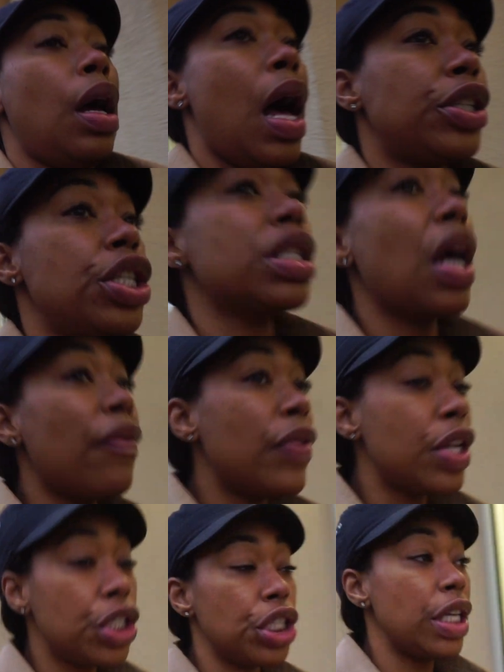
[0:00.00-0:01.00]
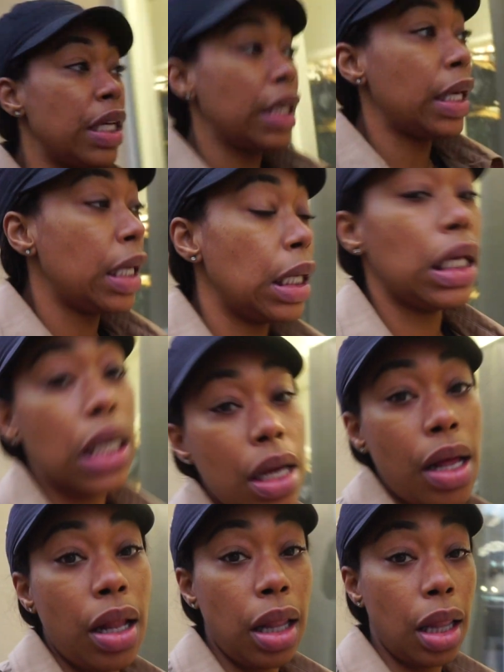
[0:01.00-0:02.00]
I just got finished eating
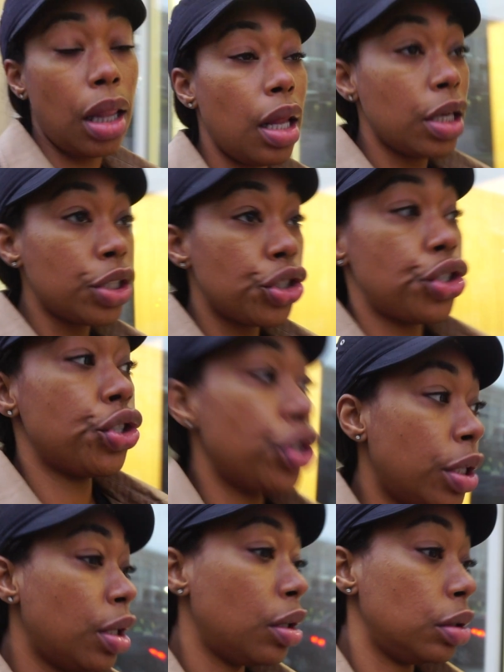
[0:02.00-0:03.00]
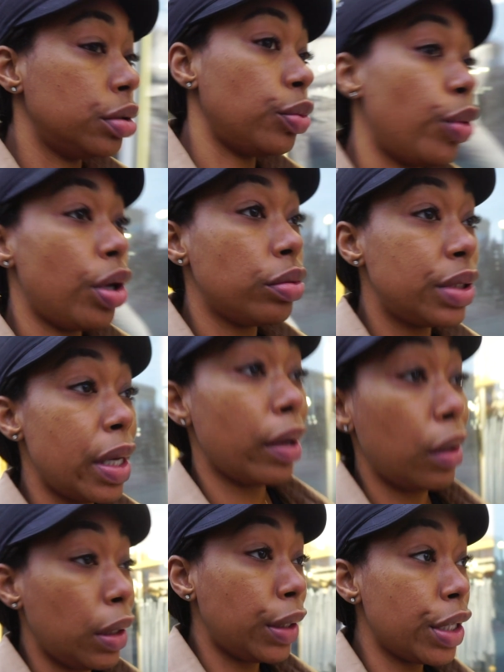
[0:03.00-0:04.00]
lunch. Well,
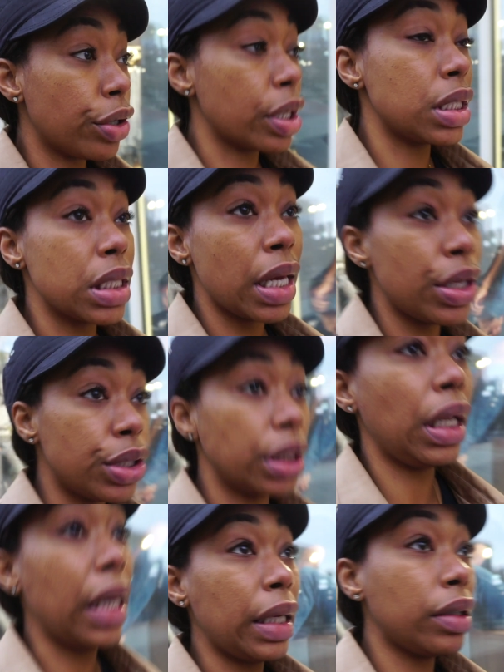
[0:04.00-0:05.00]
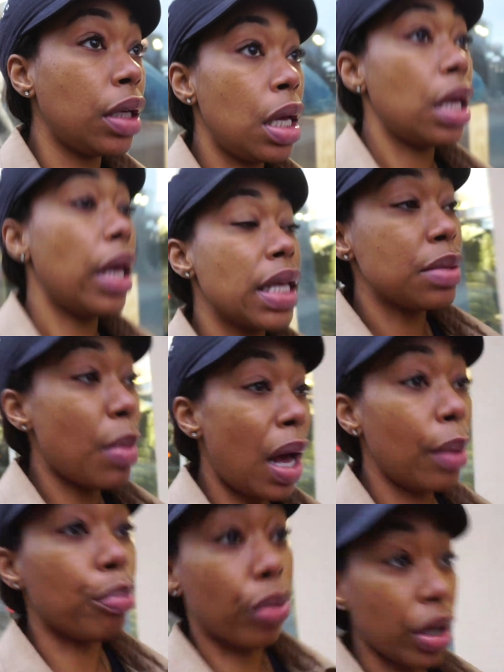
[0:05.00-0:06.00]
technically dinner, because it's getting late. It's
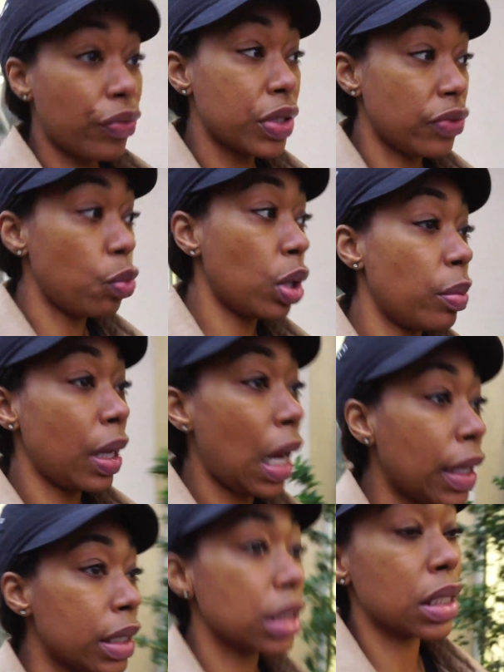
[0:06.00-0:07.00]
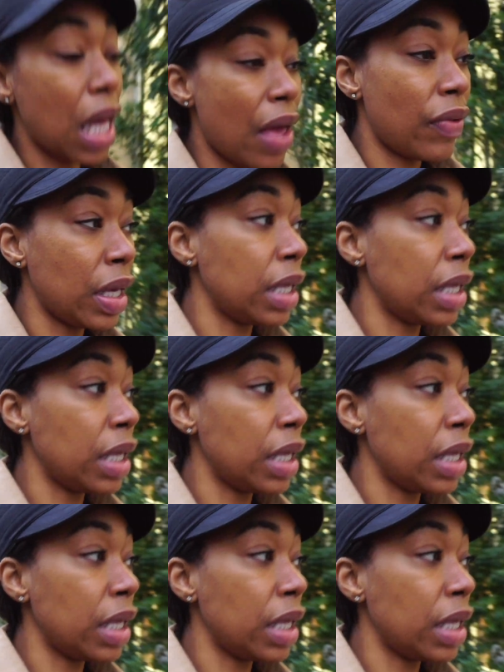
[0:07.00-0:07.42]
my breakfast, if you want to be honest, because I haven't